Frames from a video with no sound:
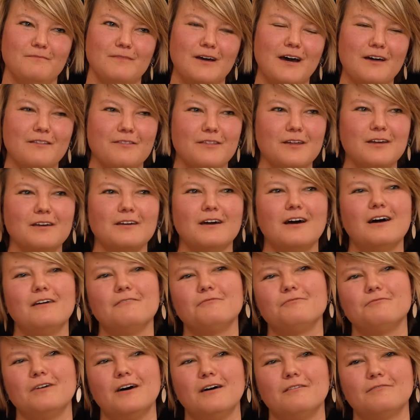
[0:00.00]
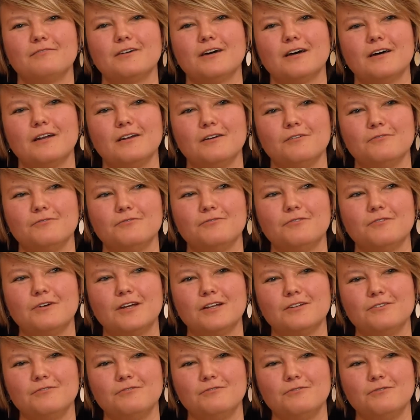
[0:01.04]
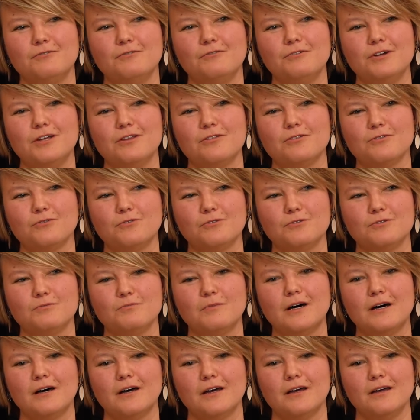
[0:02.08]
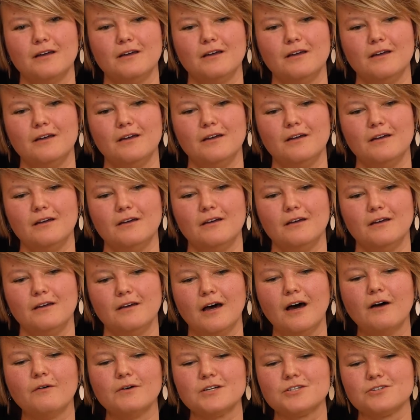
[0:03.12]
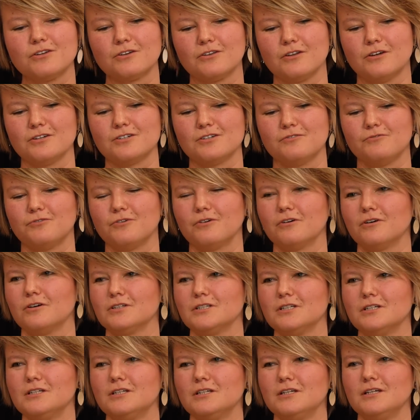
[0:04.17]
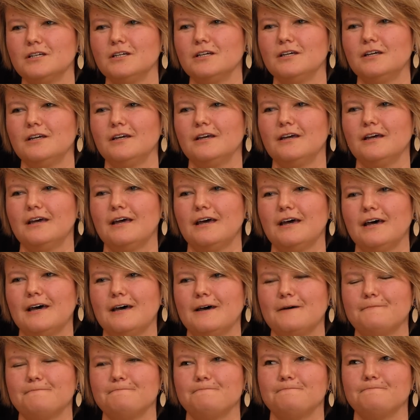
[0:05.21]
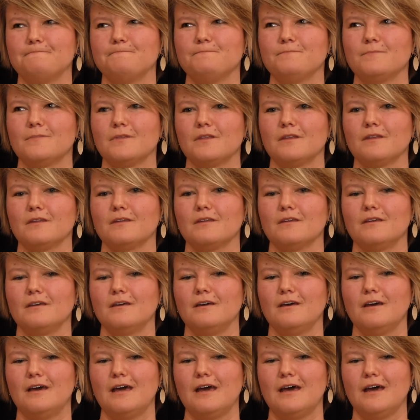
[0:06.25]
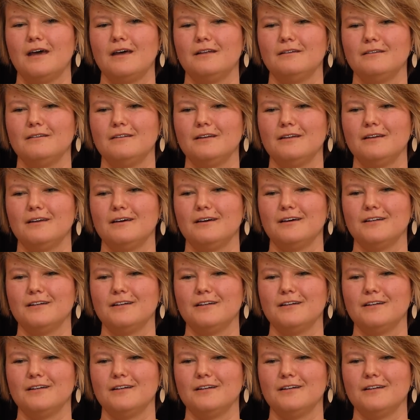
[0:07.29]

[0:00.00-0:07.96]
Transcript: I think I've kind of had rethought I always took the ocean for granted, and then when